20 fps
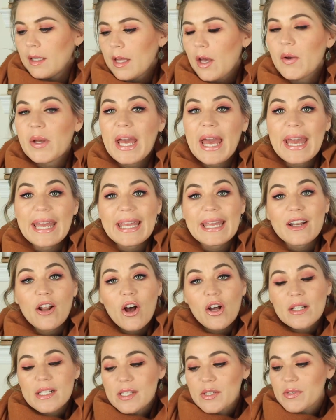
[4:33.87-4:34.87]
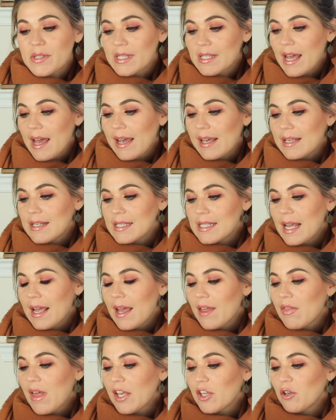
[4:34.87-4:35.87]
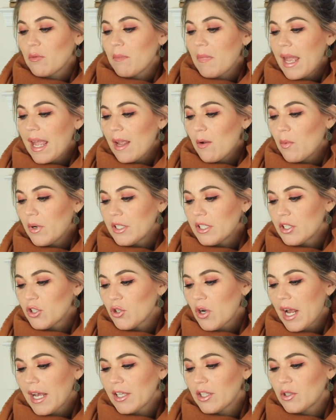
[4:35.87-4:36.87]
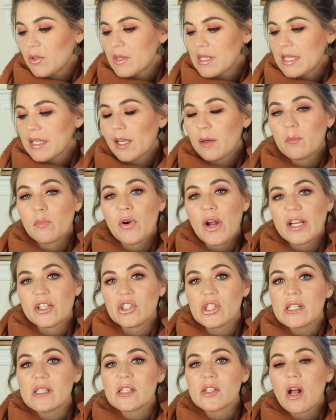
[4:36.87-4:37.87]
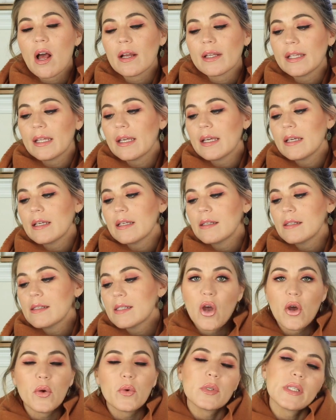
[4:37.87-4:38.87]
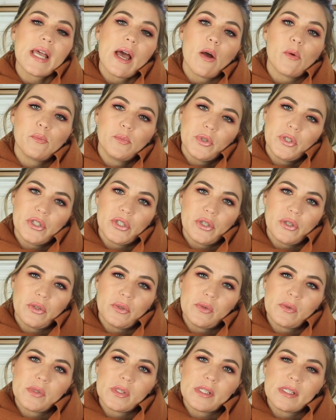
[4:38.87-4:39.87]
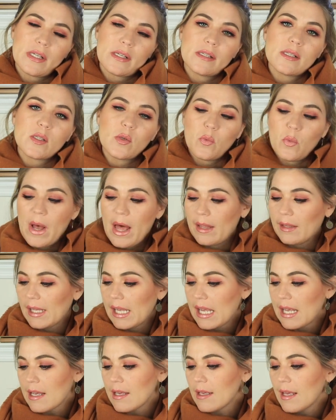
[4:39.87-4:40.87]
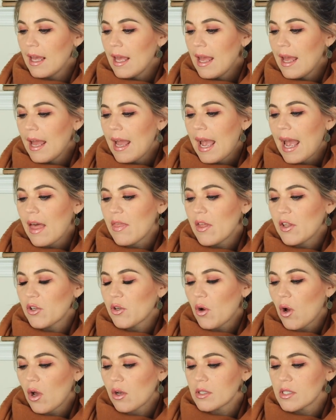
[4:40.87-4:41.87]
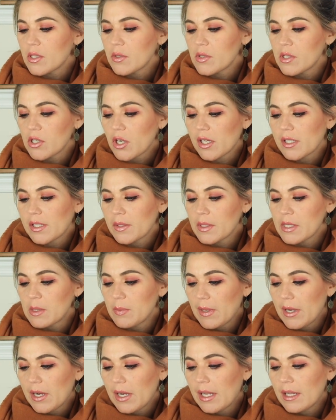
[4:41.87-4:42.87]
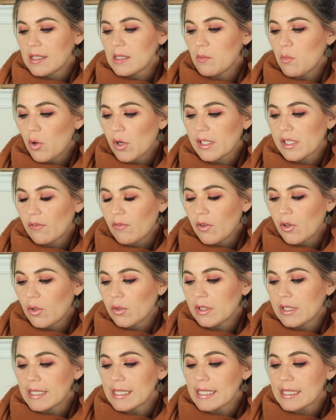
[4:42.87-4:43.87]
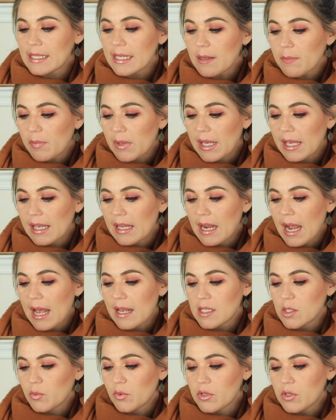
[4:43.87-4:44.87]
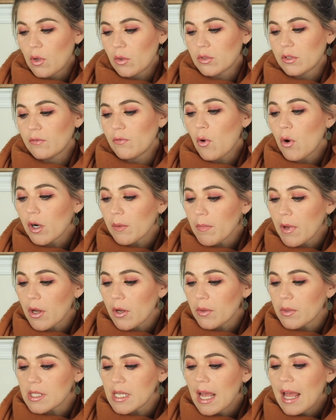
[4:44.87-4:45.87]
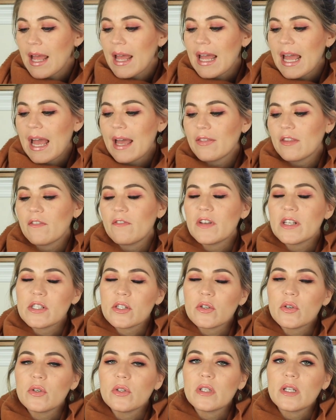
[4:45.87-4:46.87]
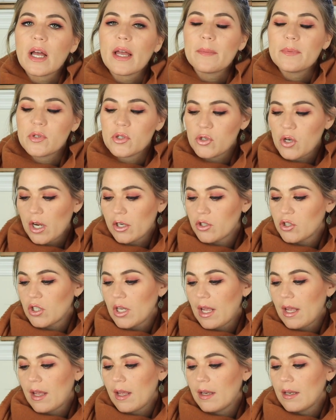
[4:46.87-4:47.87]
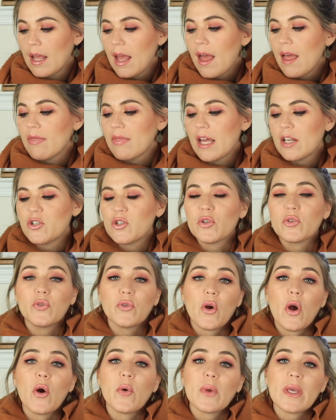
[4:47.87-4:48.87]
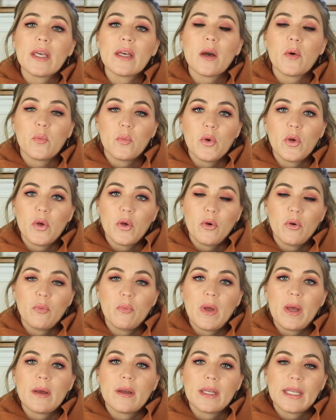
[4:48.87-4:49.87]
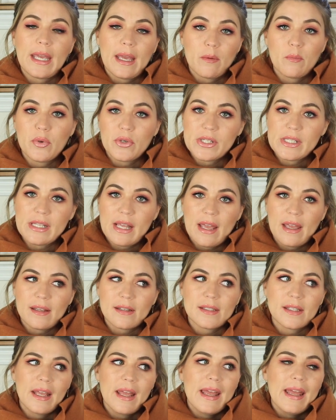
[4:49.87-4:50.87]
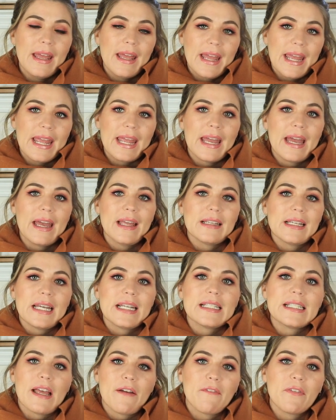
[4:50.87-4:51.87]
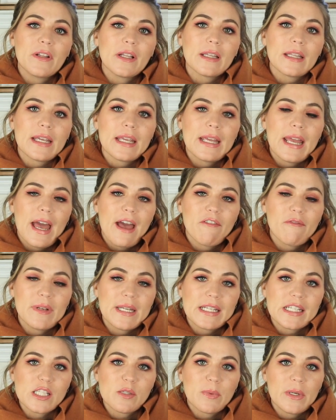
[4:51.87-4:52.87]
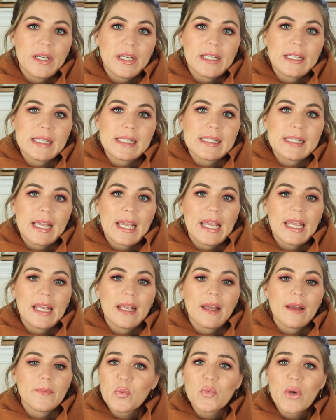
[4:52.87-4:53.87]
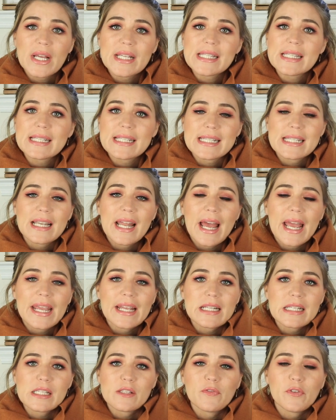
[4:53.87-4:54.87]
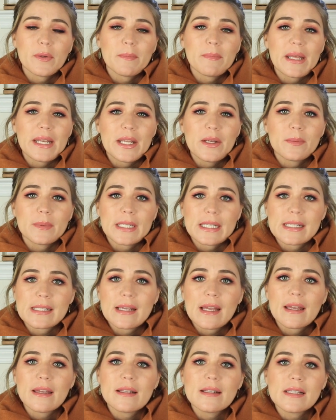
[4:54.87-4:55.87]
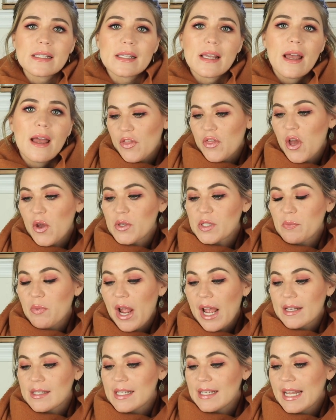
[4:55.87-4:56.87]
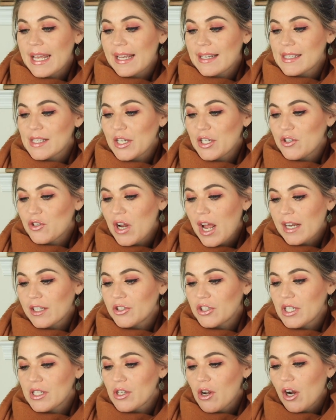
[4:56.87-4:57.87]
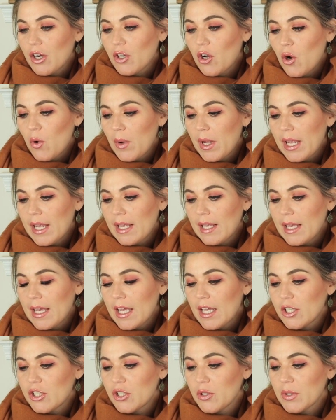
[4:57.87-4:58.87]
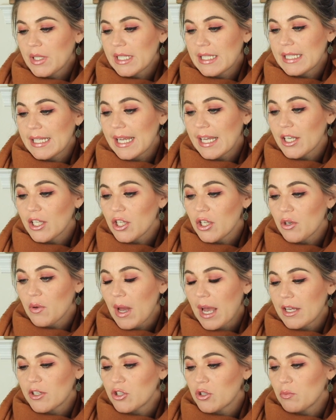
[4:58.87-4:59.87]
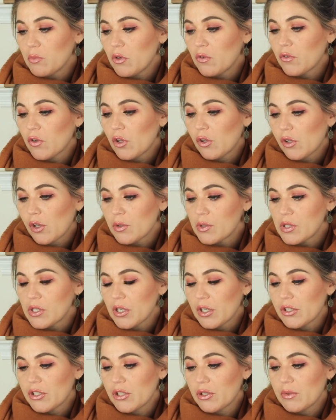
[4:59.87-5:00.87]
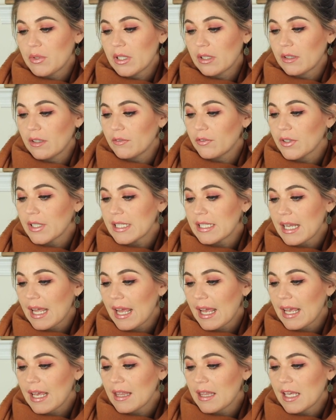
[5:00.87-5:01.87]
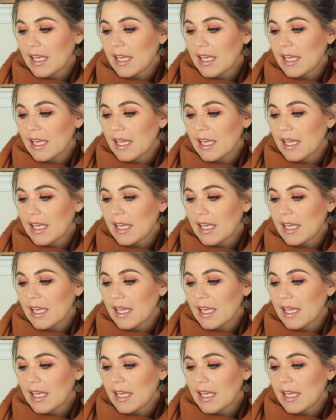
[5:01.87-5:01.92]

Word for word: Okay, it also says that you may want to try using compression stockings. Those help reduce swelling, and then you'll also start to experience more difficulty sleeping as a result of hormones and the physical obstruction that your growing womb can present. And I definitely have been experiencing restless nights for many reasons. Those Braxton Hicks contractions are going to continue as you move closer to delivery day.